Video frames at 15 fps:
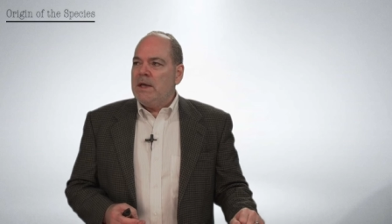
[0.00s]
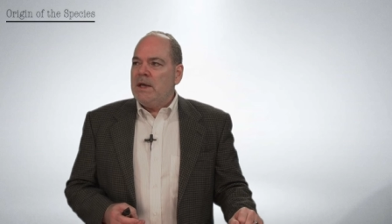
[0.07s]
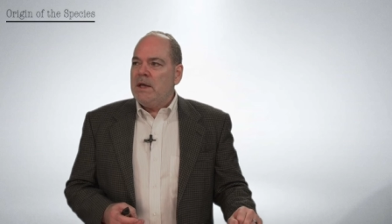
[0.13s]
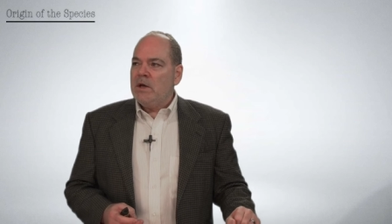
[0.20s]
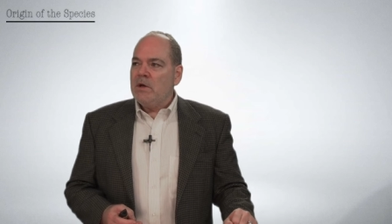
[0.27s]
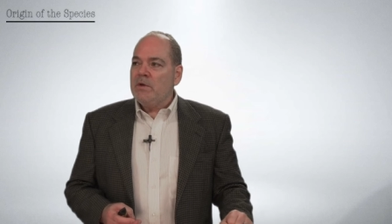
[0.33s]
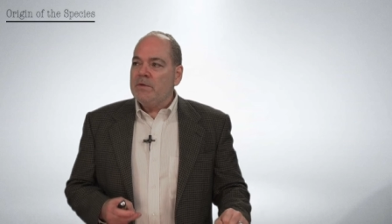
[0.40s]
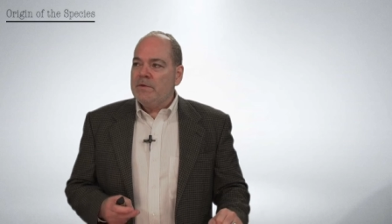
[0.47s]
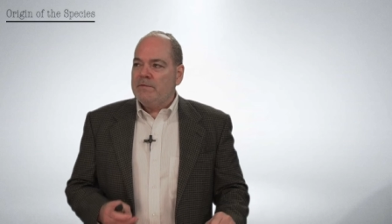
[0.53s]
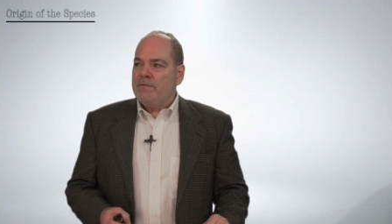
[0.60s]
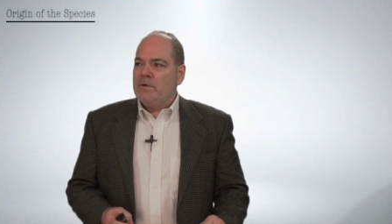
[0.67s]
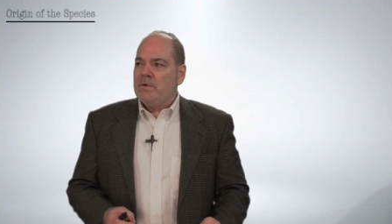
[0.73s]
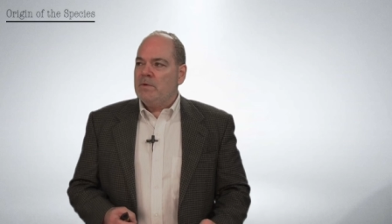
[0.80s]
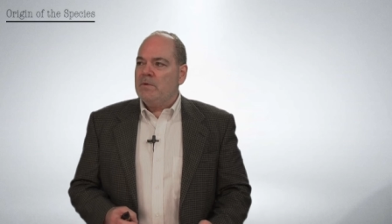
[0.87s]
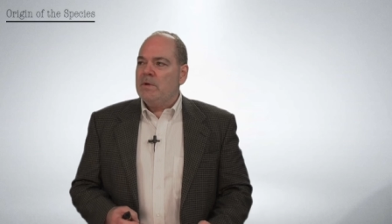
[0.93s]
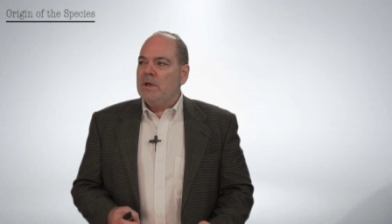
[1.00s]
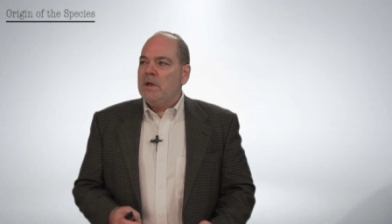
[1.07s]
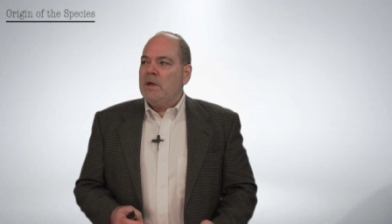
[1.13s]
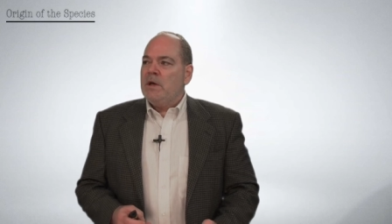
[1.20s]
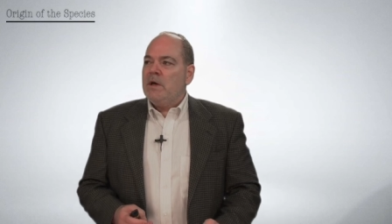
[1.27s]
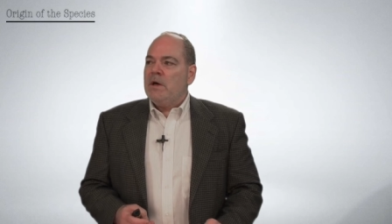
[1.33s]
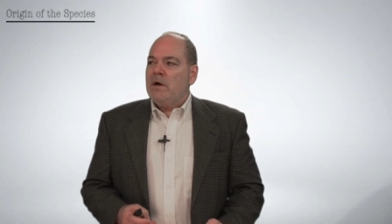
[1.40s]
held the view
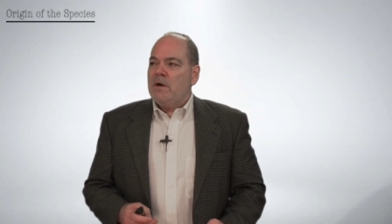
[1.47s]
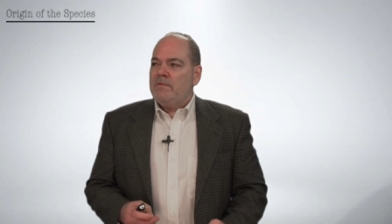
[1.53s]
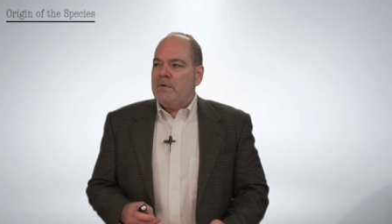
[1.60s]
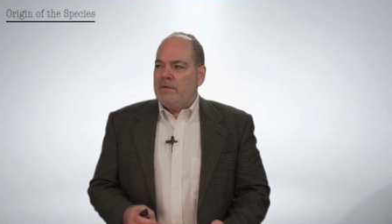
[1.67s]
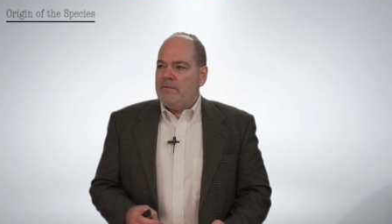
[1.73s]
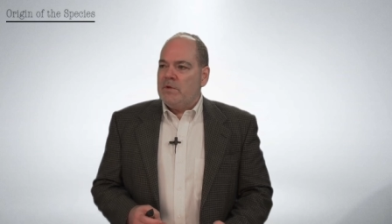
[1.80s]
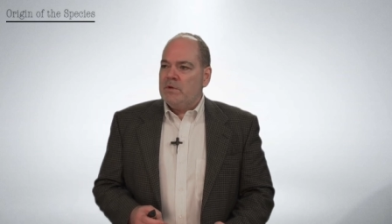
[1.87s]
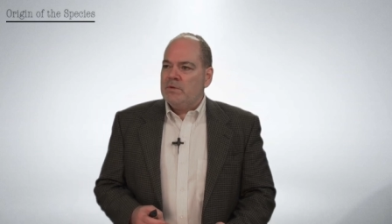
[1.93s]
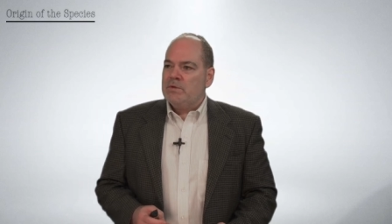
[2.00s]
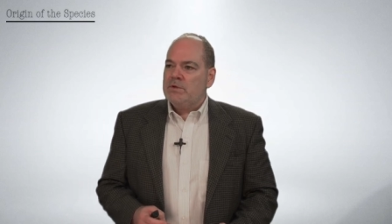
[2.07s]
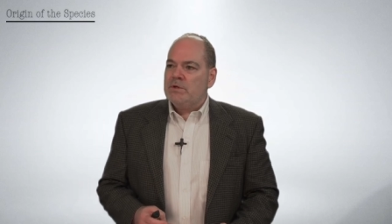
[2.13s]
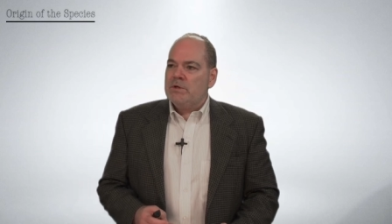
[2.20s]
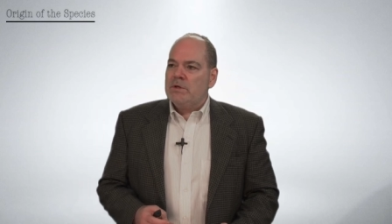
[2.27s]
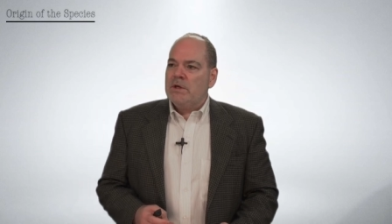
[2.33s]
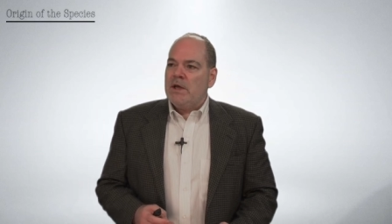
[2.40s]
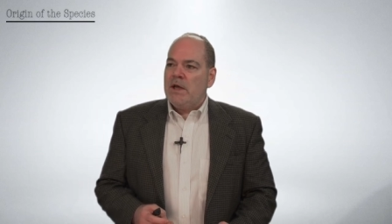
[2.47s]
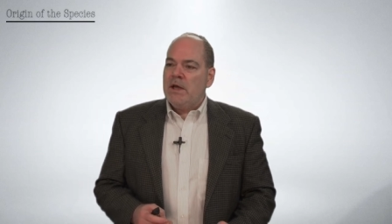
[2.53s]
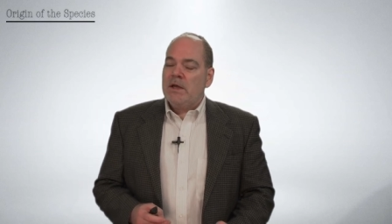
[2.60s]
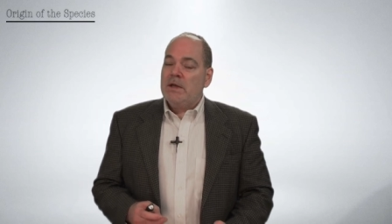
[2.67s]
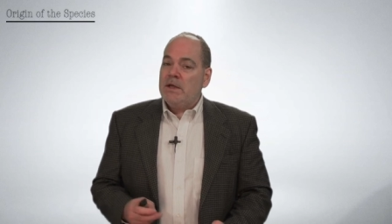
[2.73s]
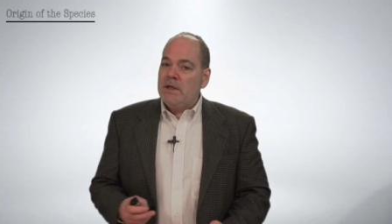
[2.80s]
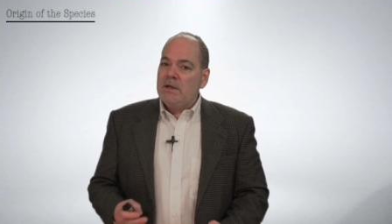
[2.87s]
of evolution,
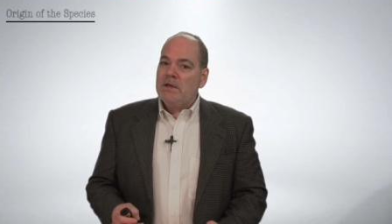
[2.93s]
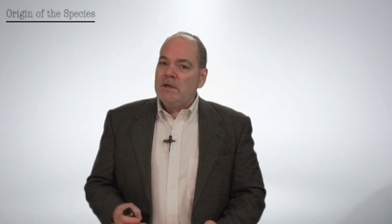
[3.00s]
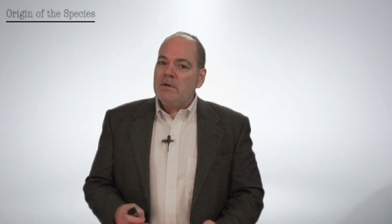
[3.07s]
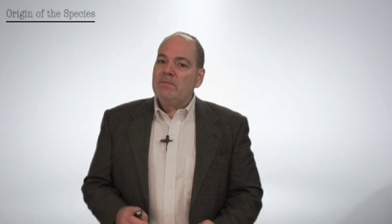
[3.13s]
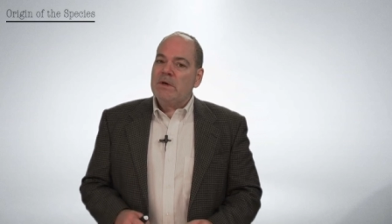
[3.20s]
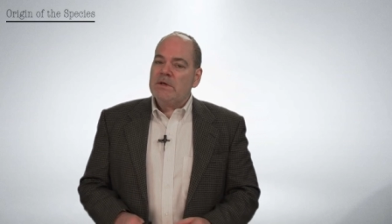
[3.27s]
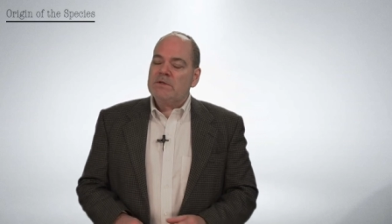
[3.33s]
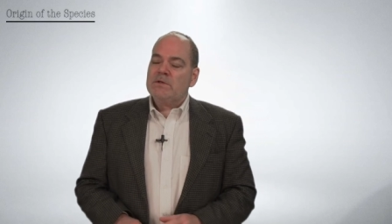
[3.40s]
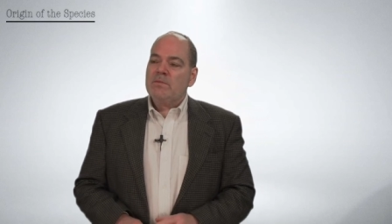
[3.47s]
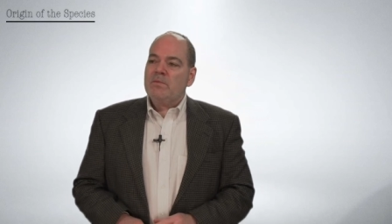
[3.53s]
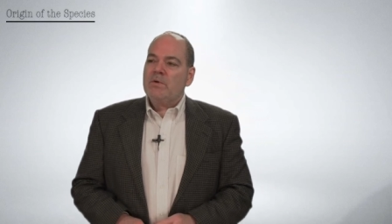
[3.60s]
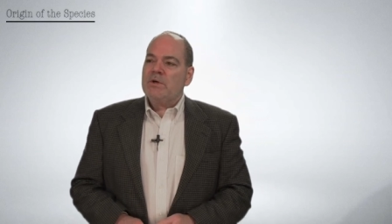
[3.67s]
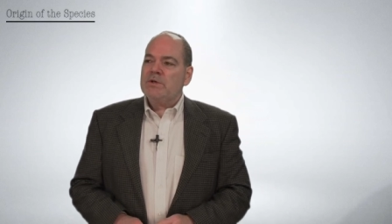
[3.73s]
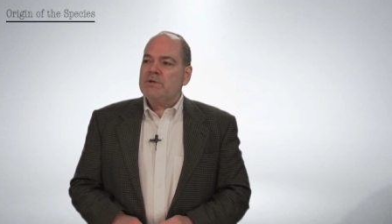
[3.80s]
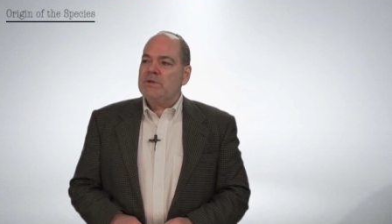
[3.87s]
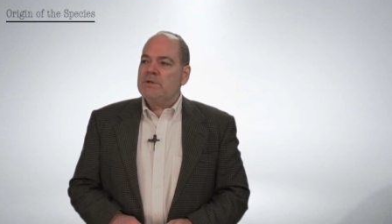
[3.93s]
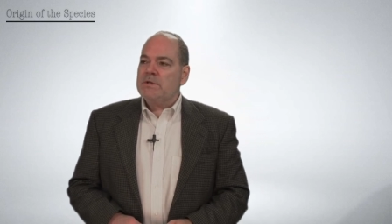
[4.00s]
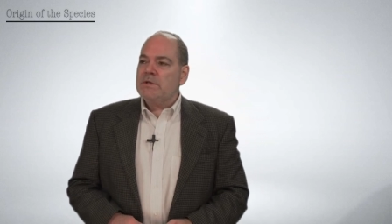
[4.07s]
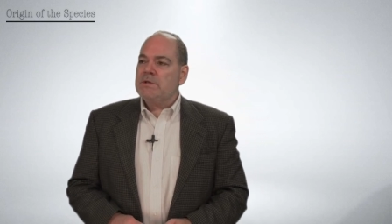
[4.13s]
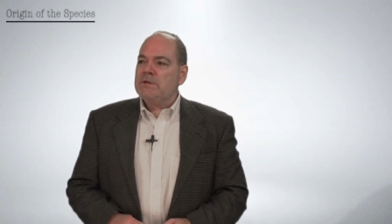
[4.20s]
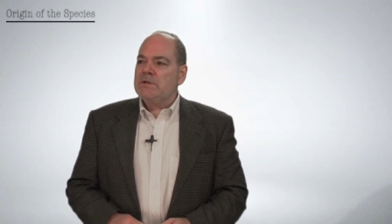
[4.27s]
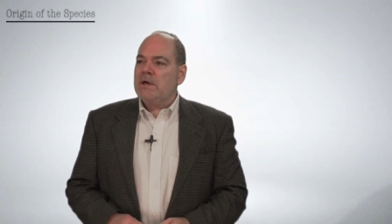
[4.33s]
and he did make some precious
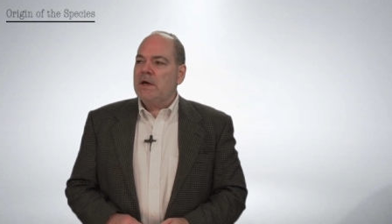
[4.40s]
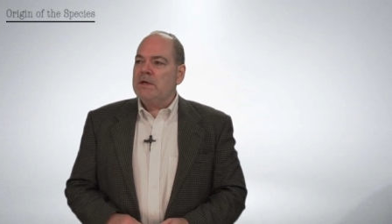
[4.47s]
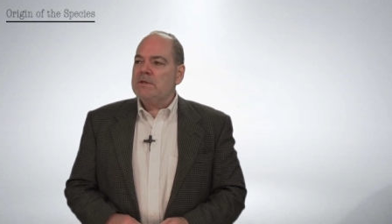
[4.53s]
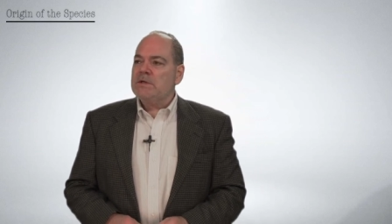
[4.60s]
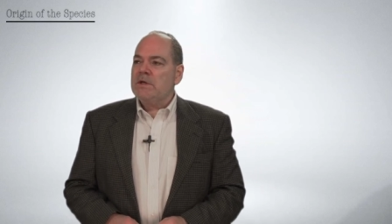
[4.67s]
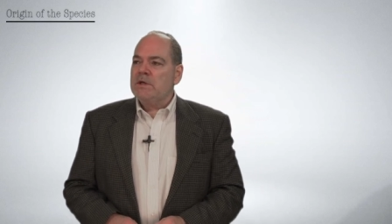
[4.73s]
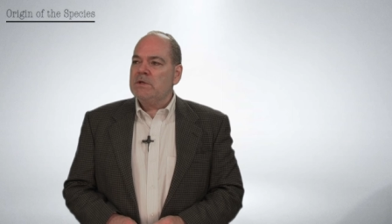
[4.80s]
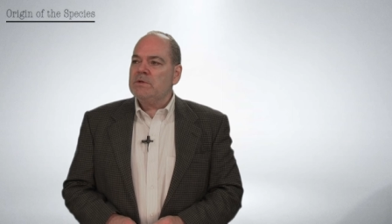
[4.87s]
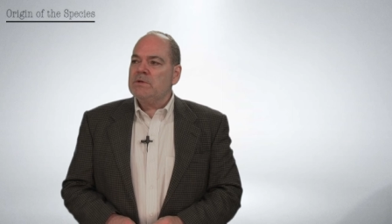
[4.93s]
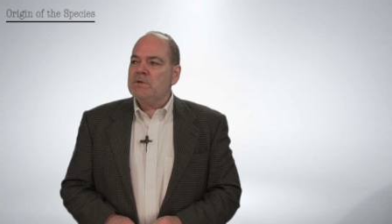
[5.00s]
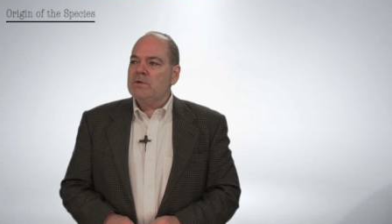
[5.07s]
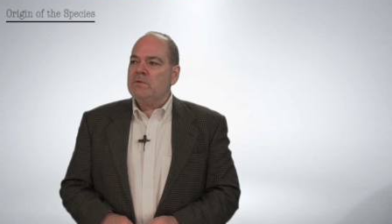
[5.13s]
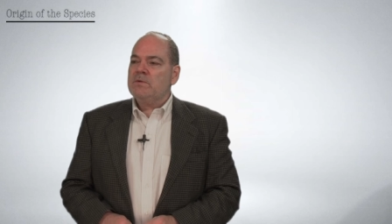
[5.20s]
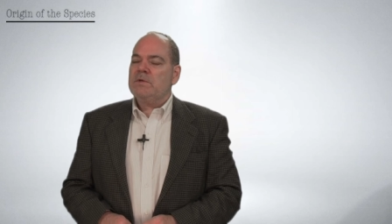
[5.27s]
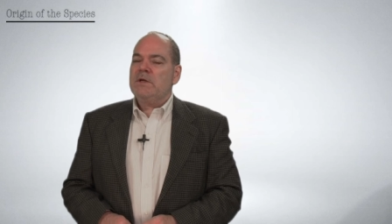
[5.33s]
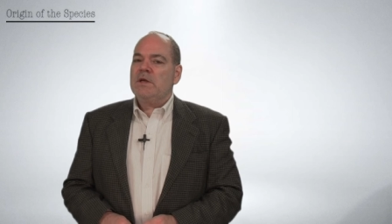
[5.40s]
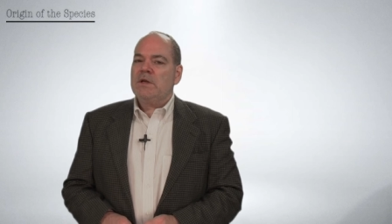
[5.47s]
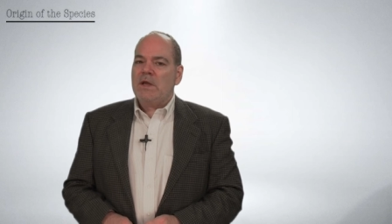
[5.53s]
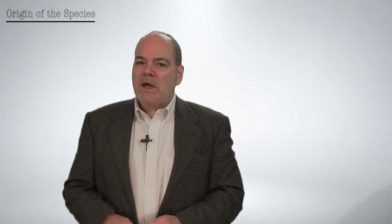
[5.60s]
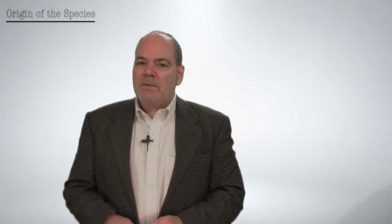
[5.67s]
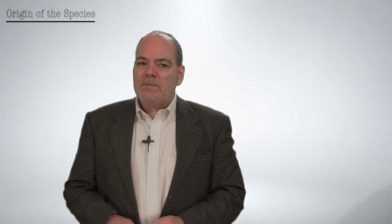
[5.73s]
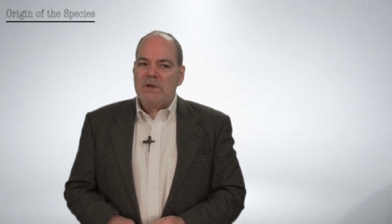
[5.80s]
insights into the
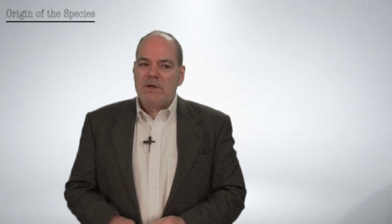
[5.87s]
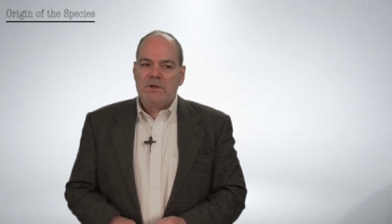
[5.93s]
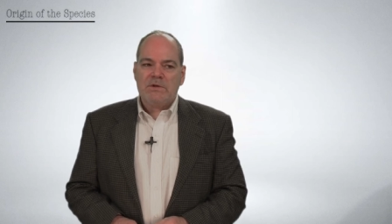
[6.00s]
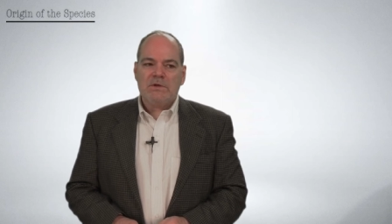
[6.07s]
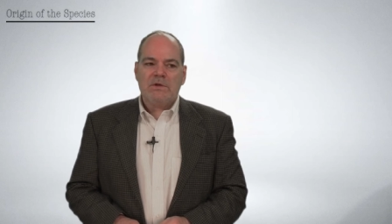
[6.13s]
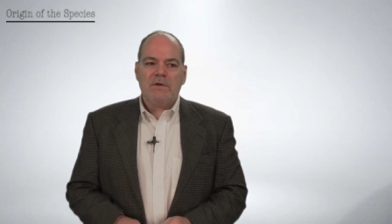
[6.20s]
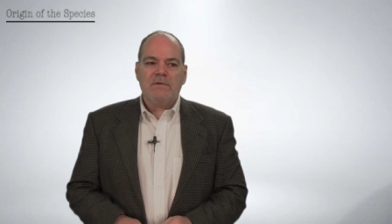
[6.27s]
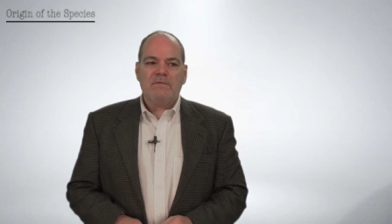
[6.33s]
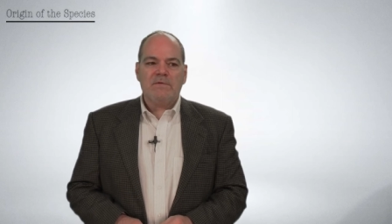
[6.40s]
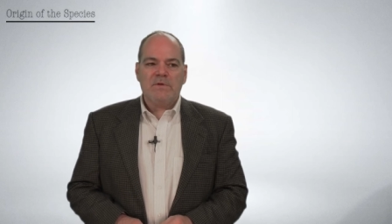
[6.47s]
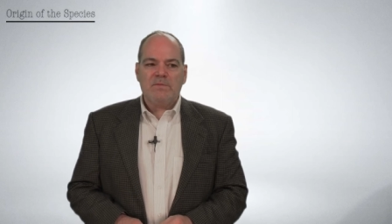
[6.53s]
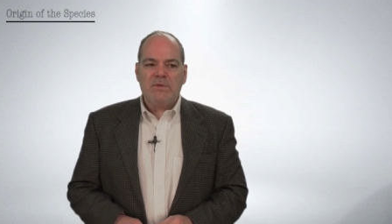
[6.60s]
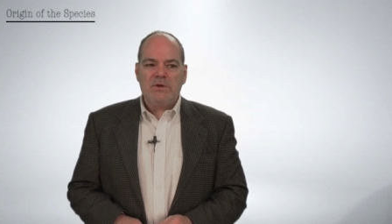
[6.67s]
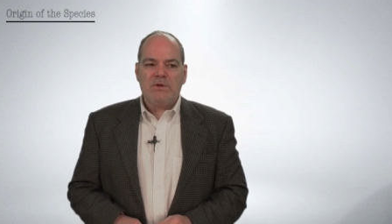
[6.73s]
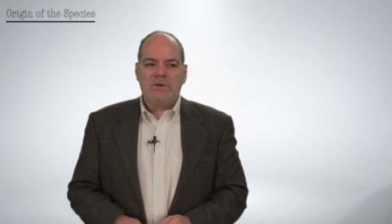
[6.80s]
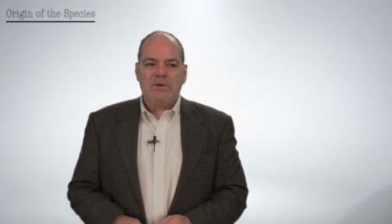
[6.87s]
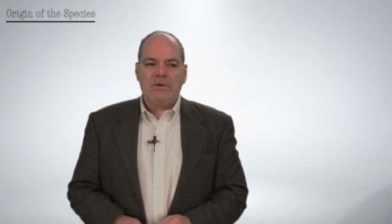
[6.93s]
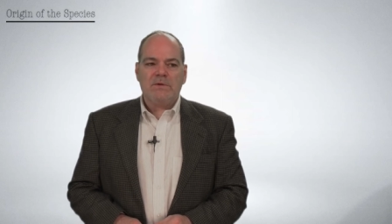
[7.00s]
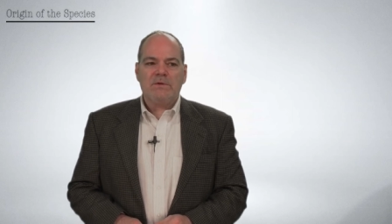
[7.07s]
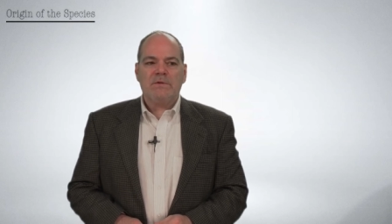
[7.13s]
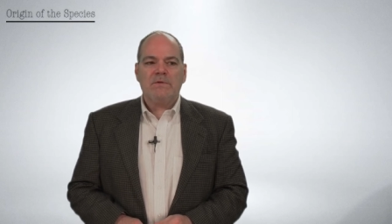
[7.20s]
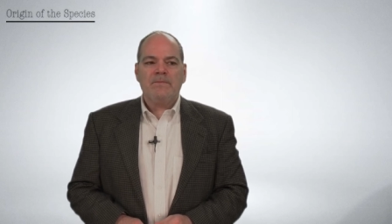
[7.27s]
adaptation of
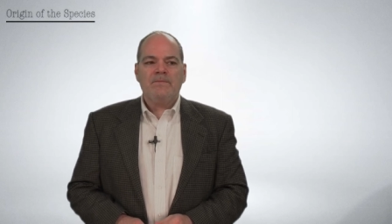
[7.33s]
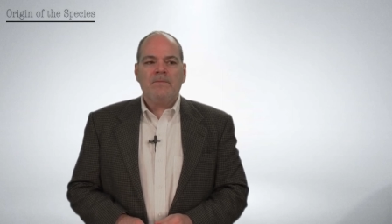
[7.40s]
species